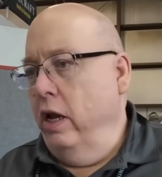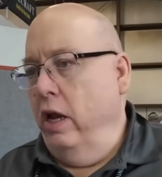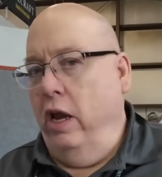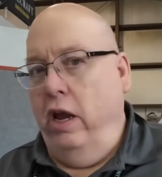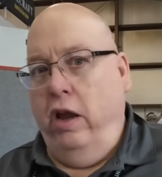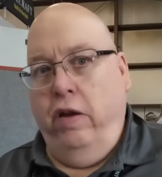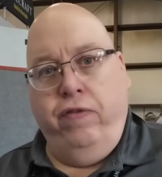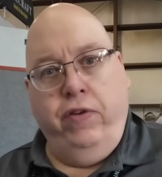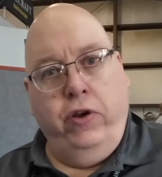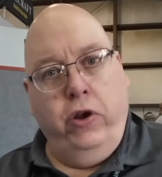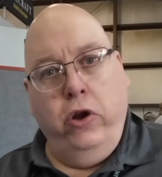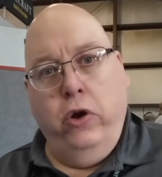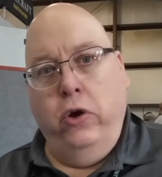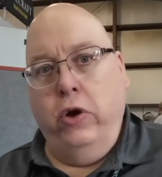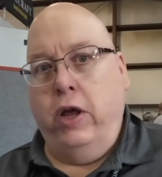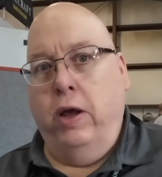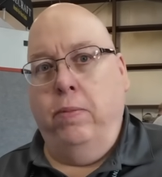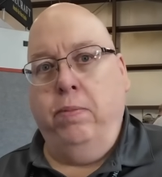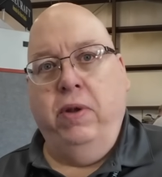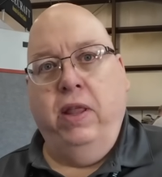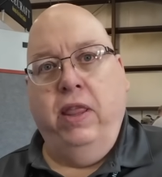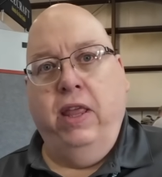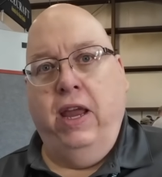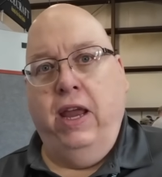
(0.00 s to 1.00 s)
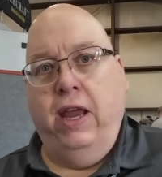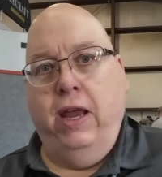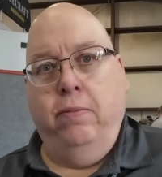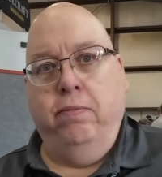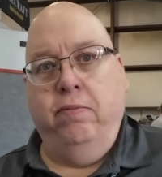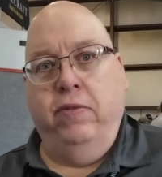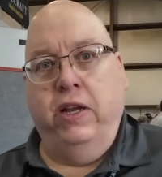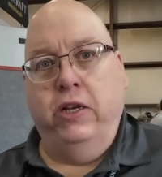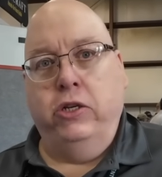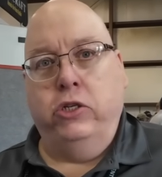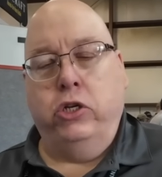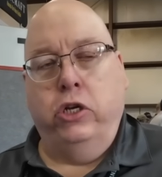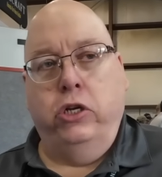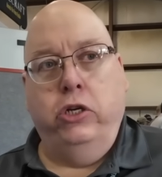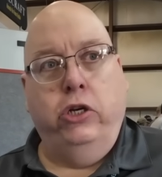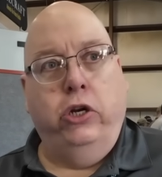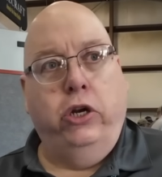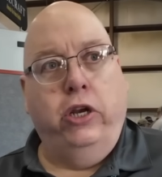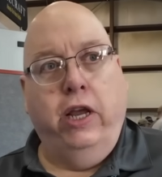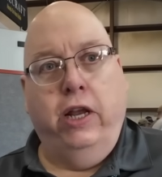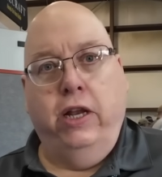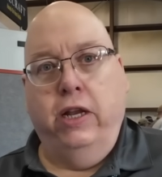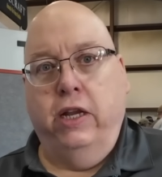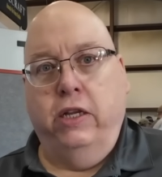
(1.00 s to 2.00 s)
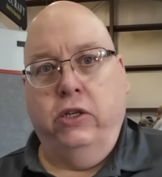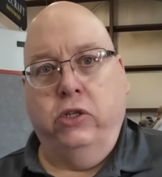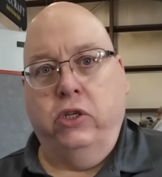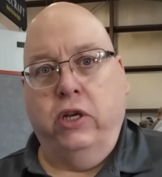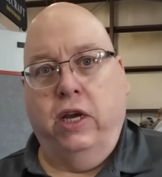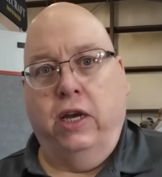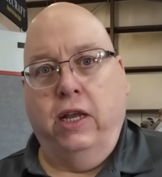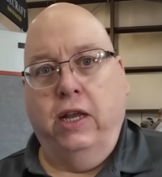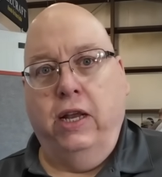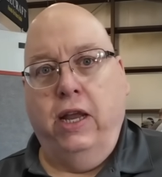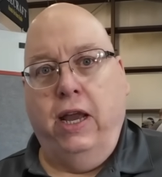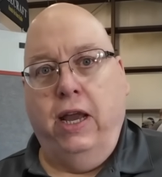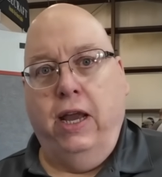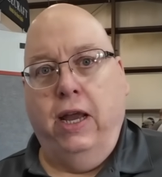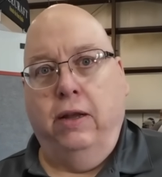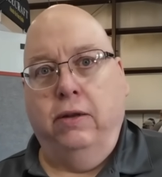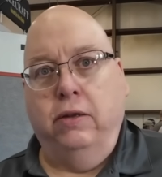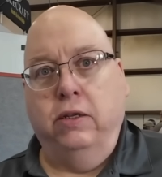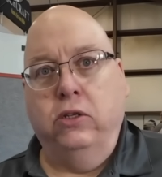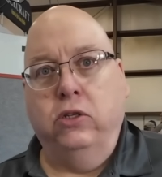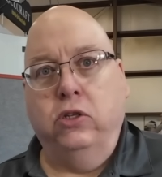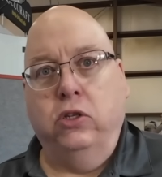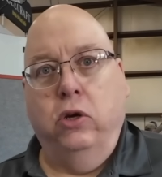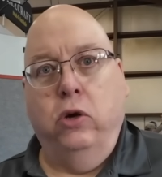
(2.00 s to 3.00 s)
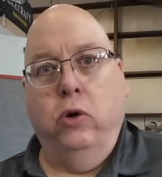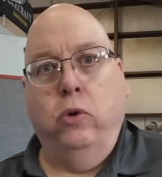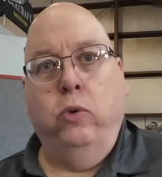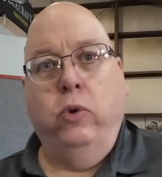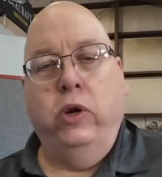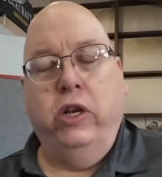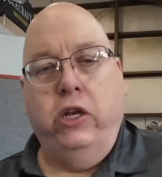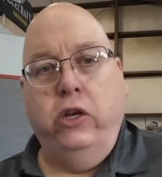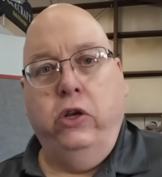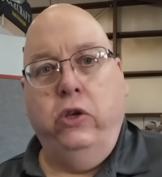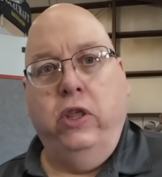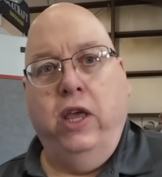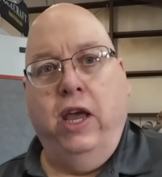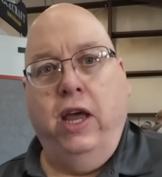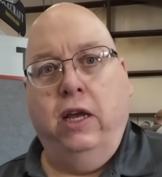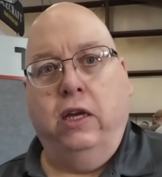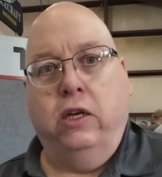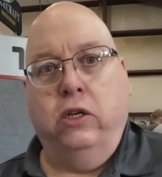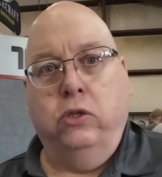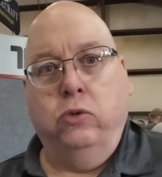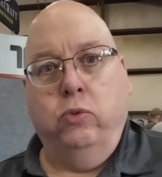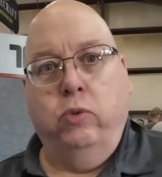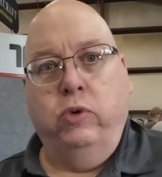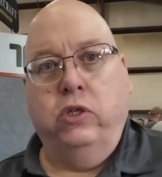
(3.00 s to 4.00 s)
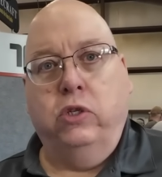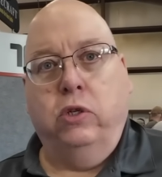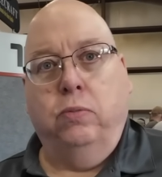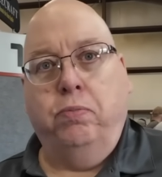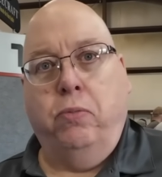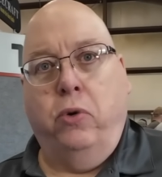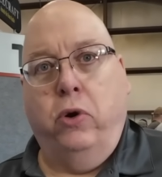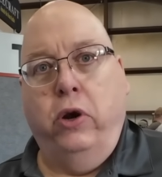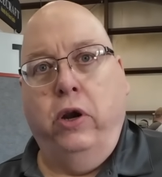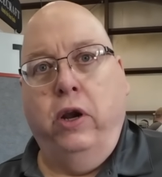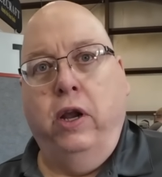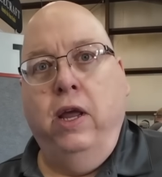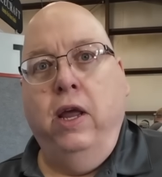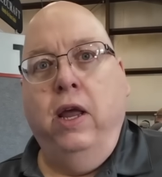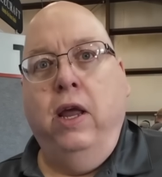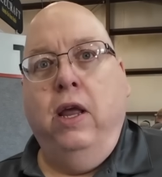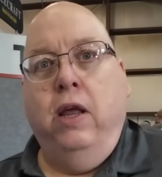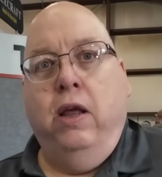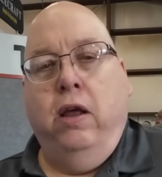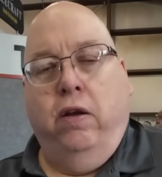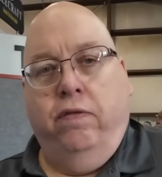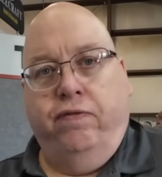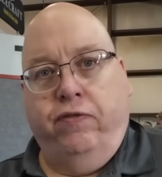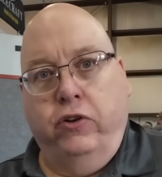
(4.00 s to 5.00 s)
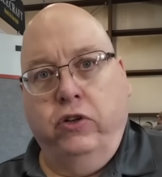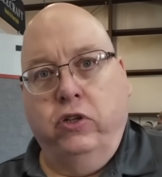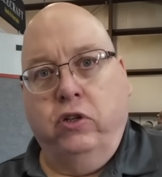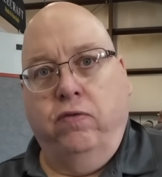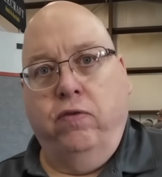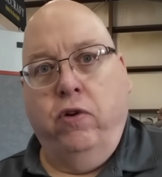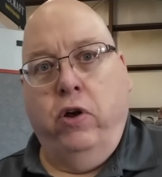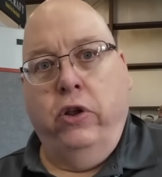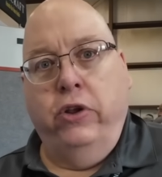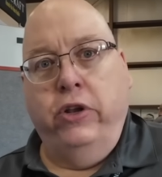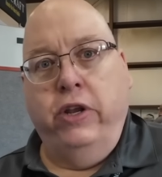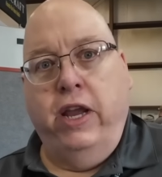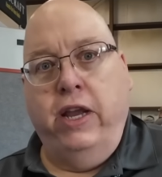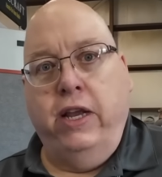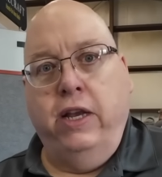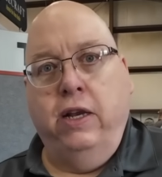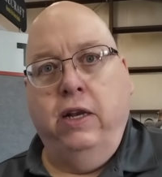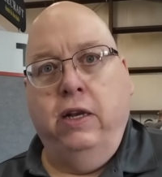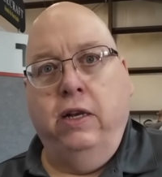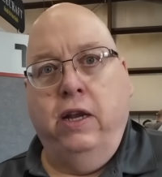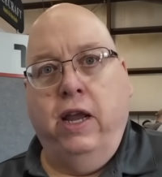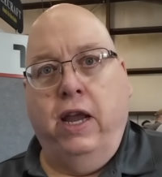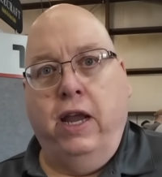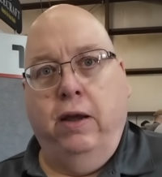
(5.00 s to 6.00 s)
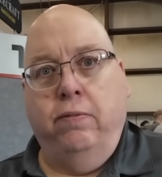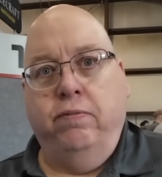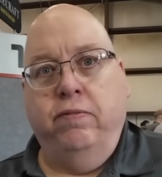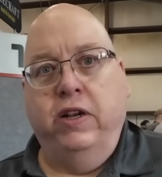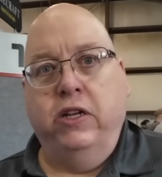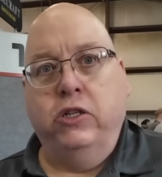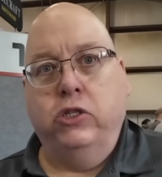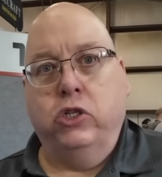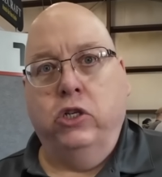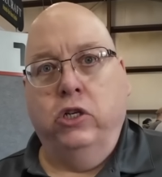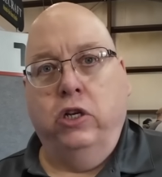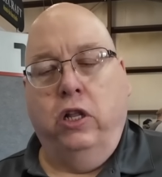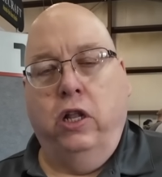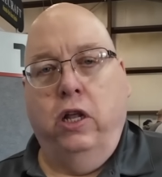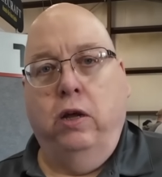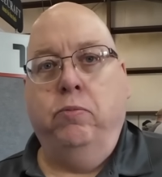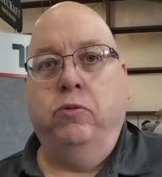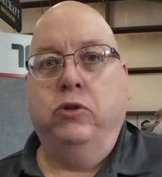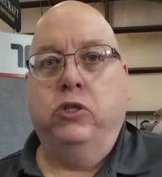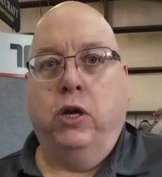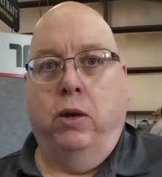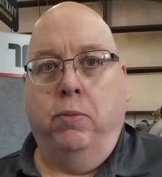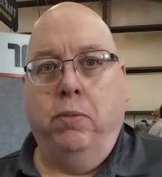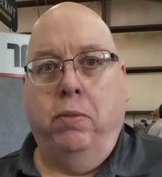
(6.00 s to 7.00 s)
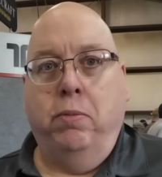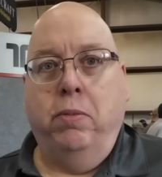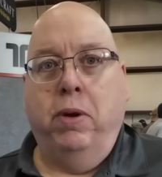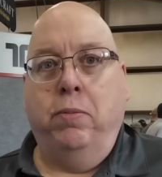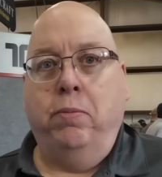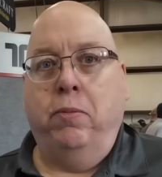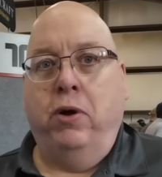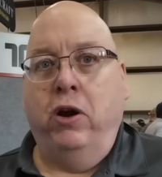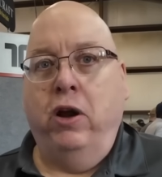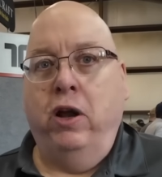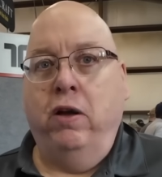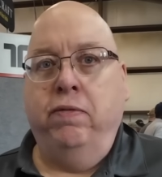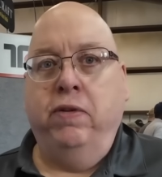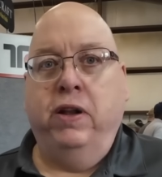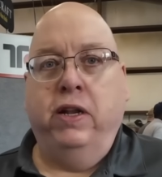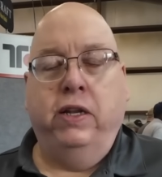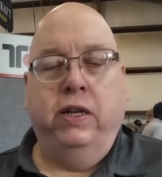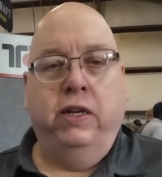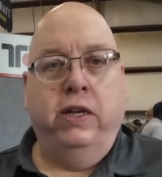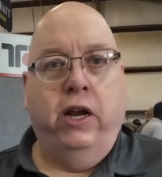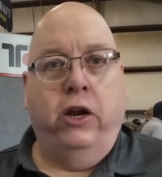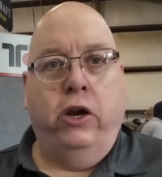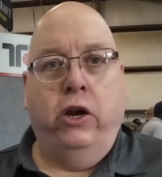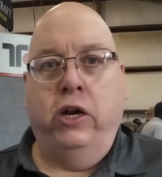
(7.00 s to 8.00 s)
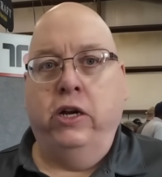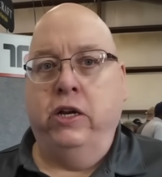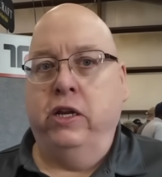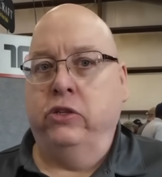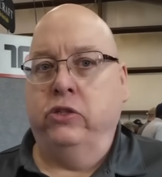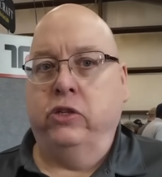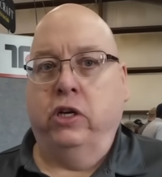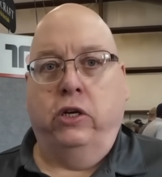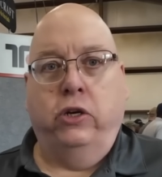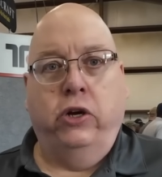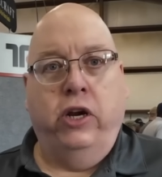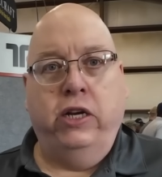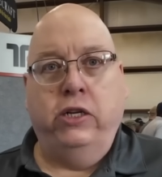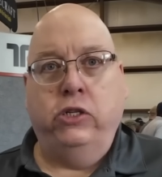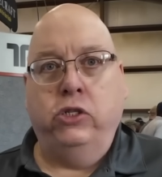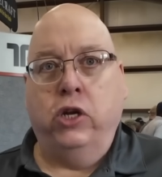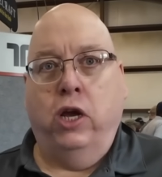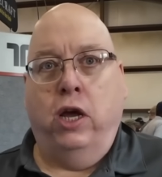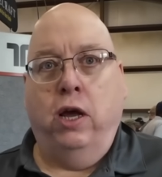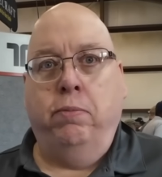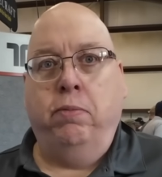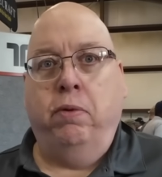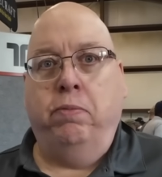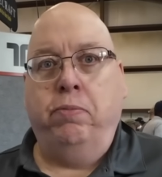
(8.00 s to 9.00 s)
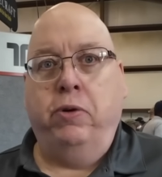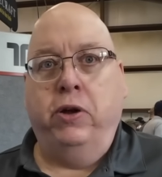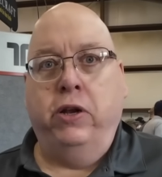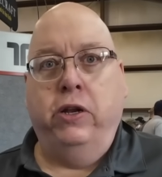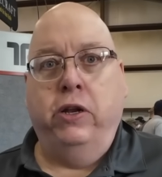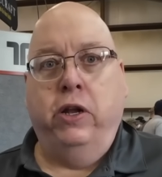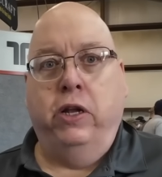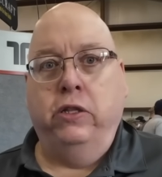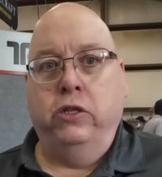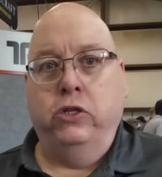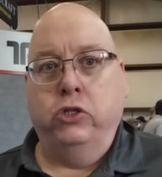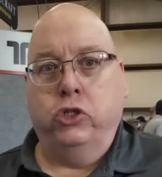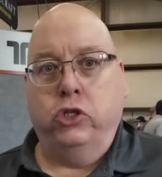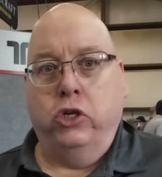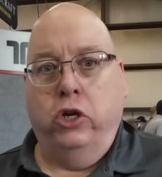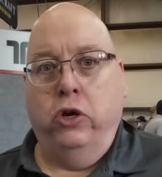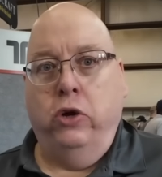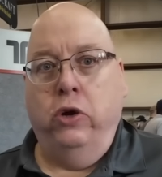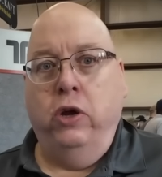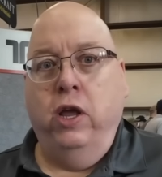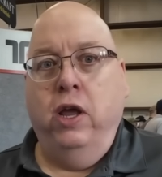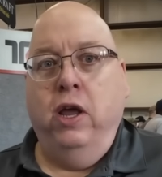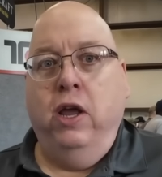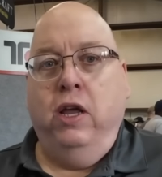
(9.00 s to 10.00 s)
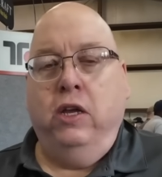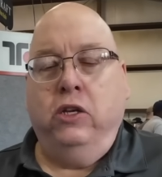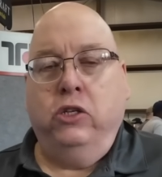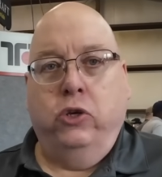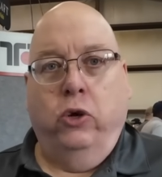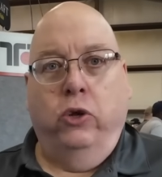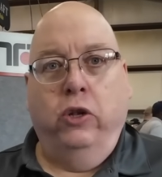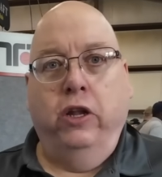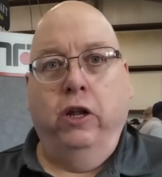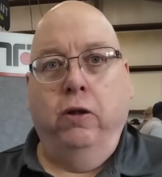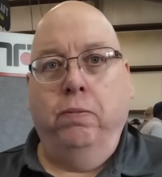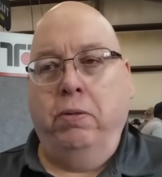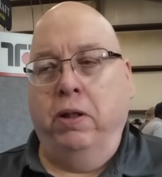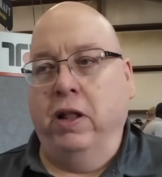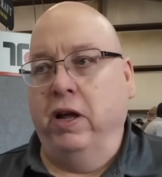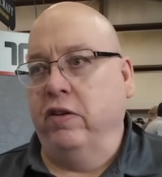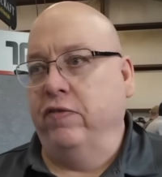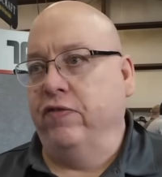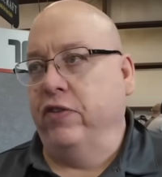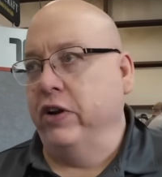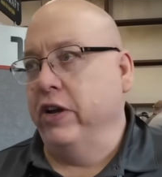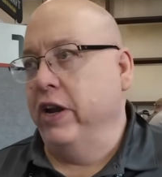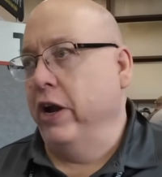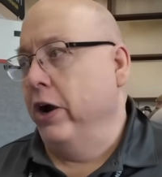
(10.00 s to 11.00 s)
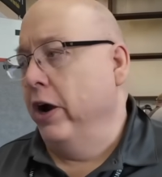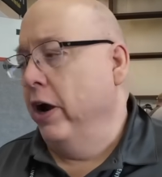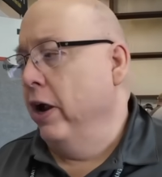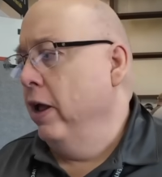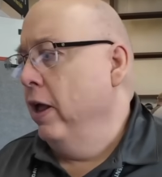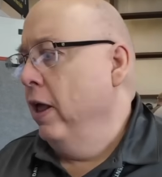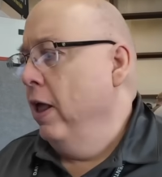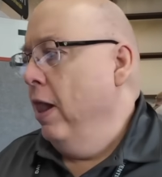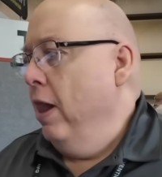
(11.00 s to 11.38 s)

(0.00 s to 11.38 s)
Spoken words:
if you don't come to the Hamvention, you're getting it secondhand. So we do that because we support, first of all, Dayton Hamvention Club, which I'm a member of, and Dara does a great job of putting on the show. So a little plug for Dara.